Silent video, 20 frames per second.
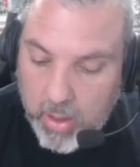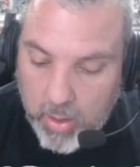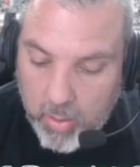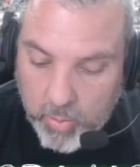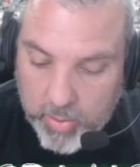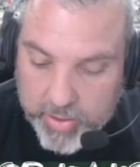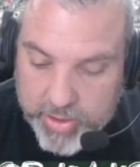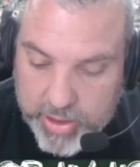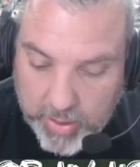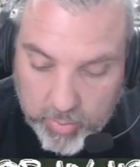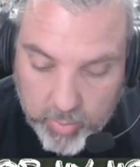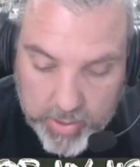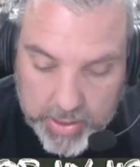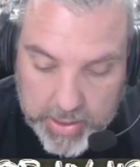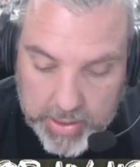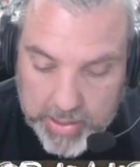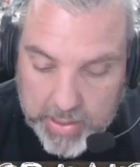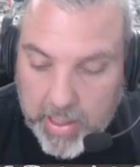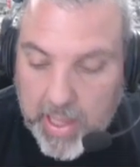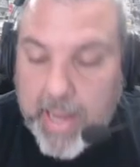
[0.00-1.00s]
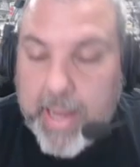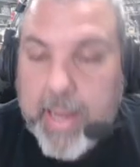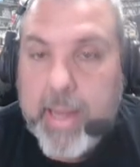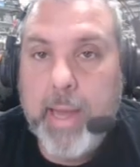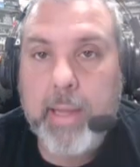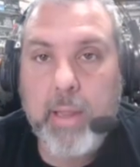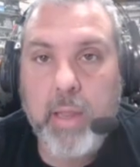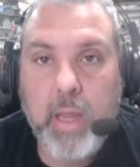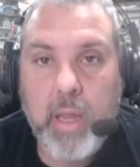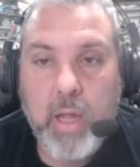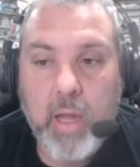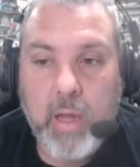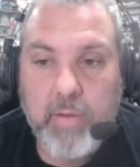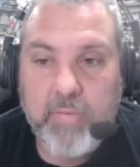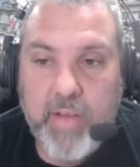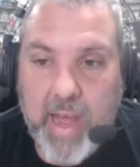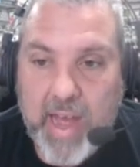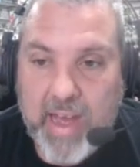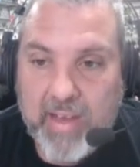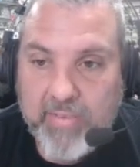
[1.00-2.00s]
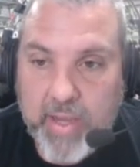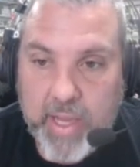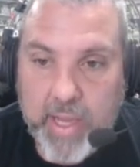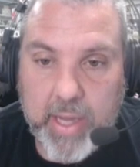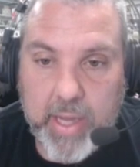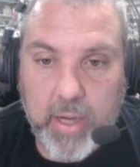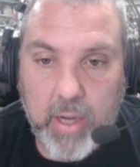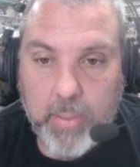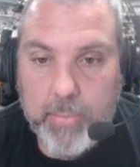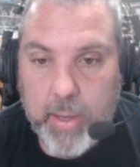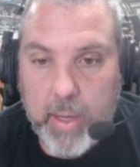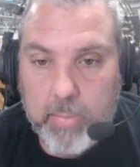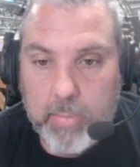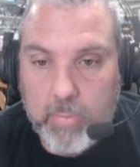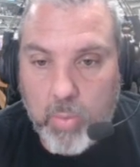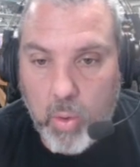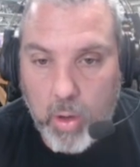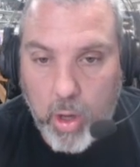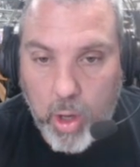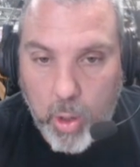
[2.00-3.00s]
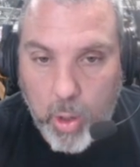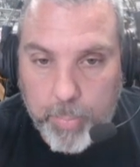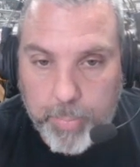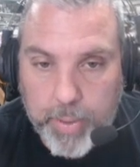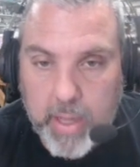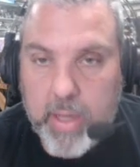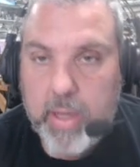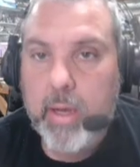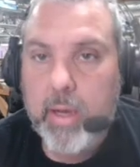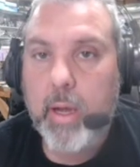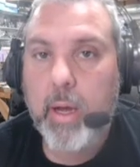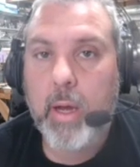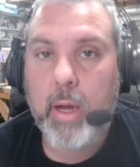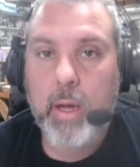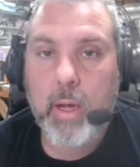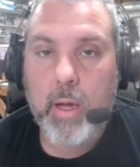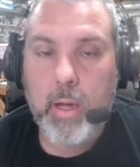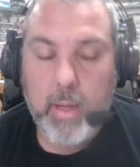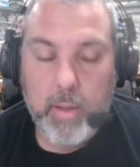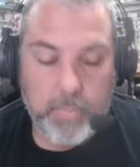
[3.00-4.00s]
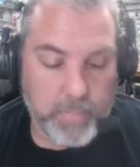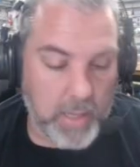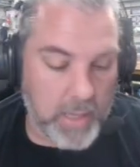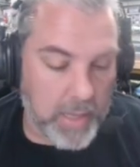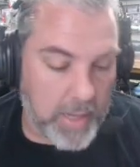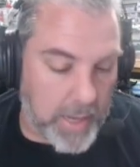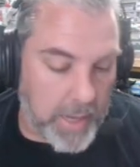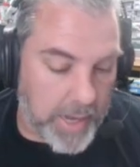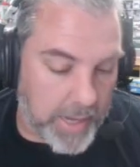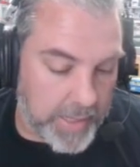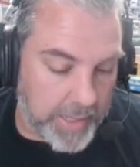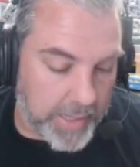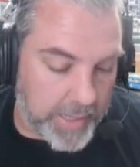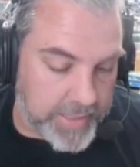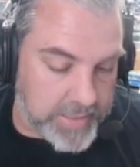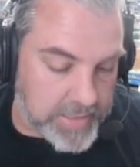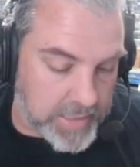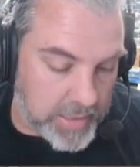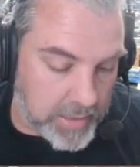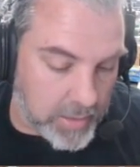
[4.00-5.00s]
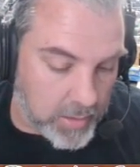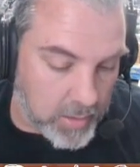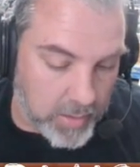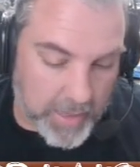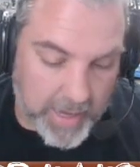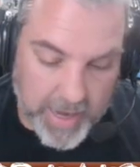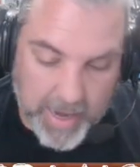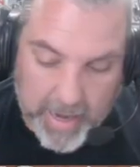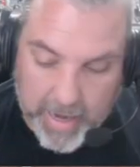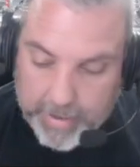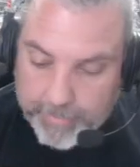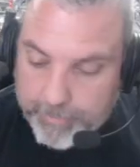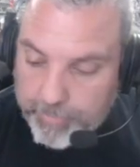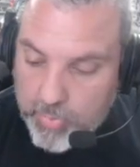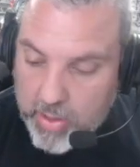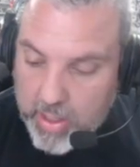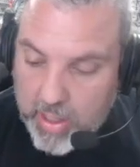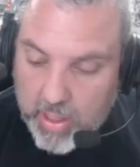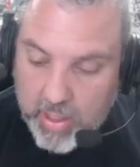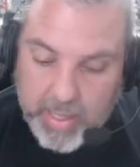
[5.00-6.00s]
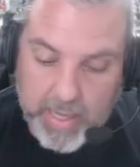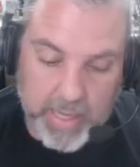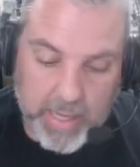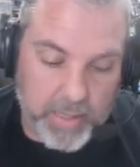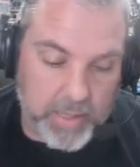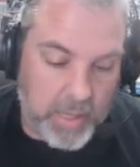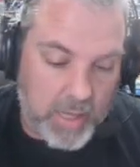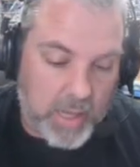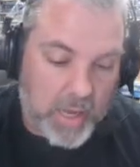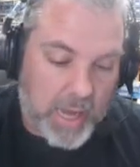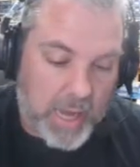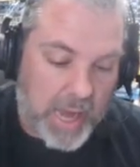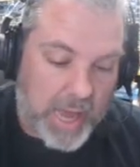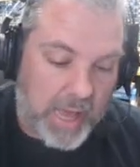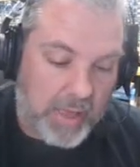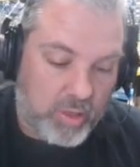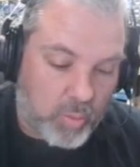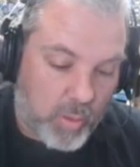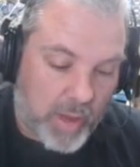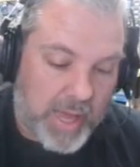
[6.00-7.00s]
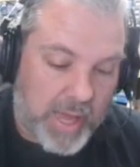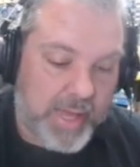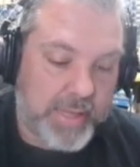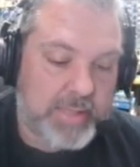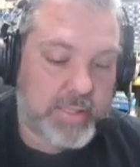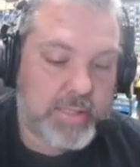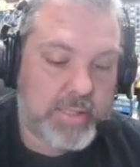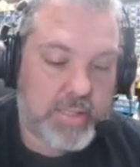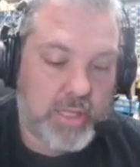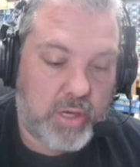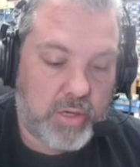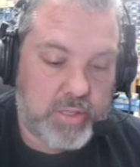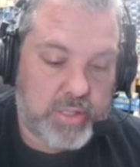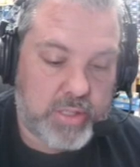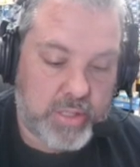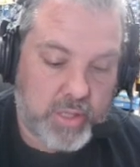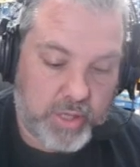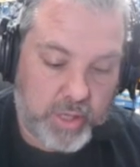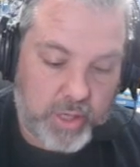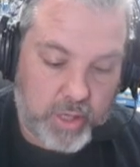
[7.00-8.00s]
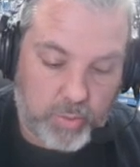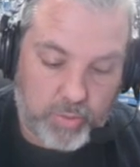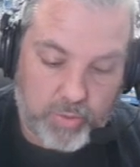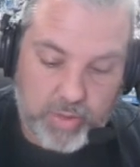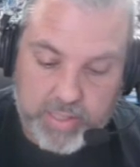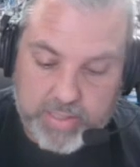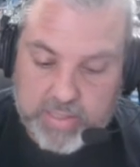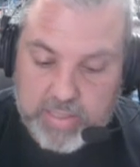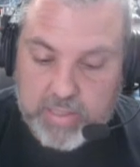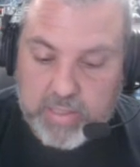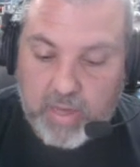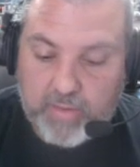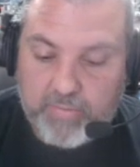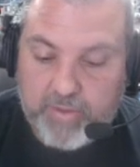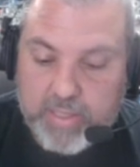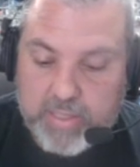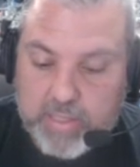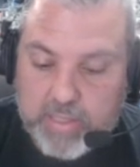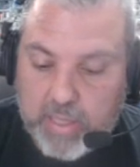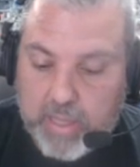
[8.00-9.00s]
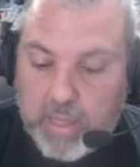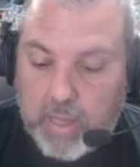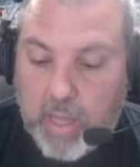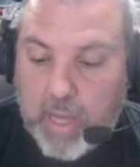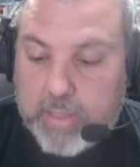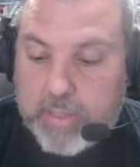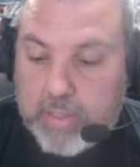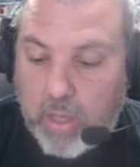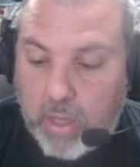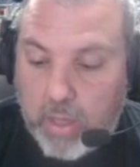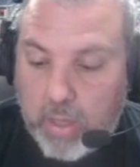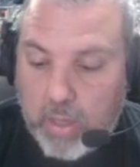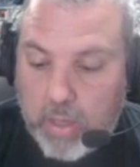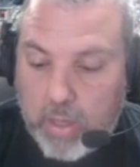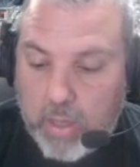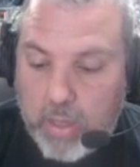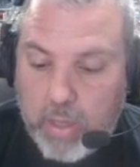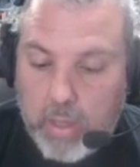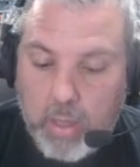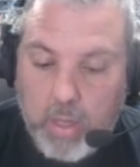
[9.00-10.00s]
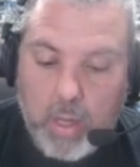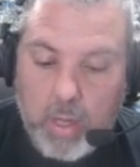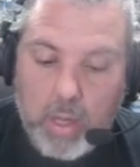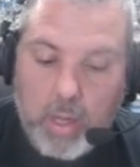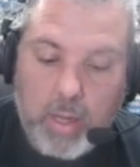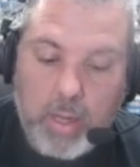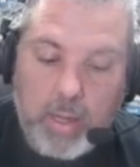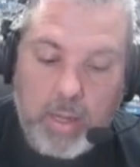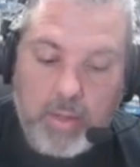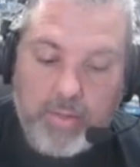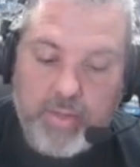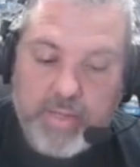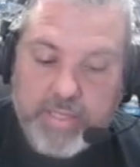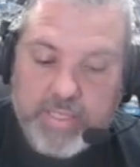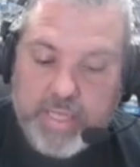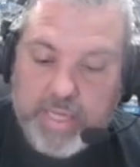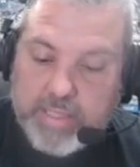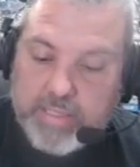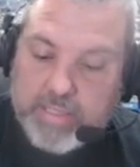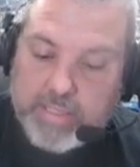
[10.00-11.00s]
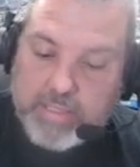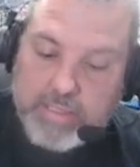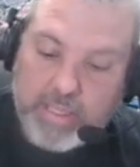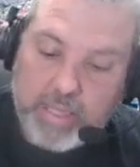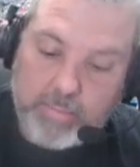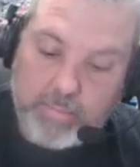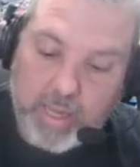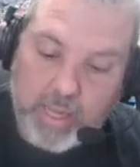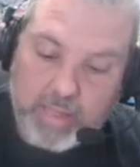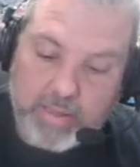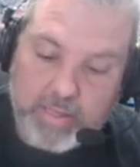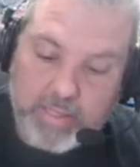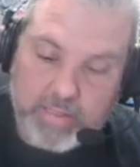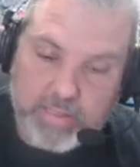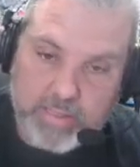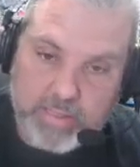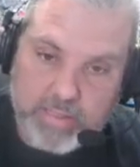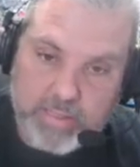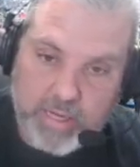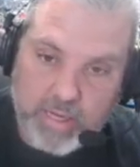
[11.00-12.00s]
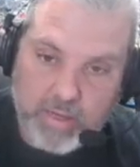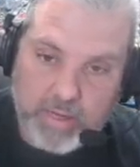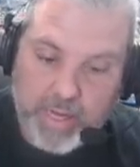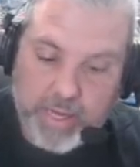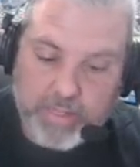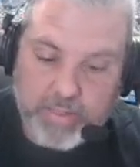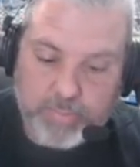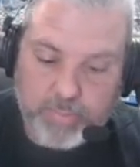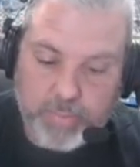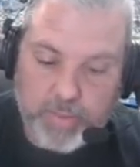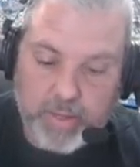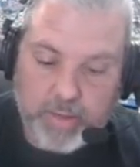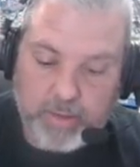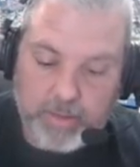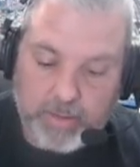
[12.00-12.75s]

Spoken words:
which I really like. I love having it a bit more open and easy to look at. Again, height-wise, there's, you know, this is obviously a lot taller. This has the same height as the staircase, but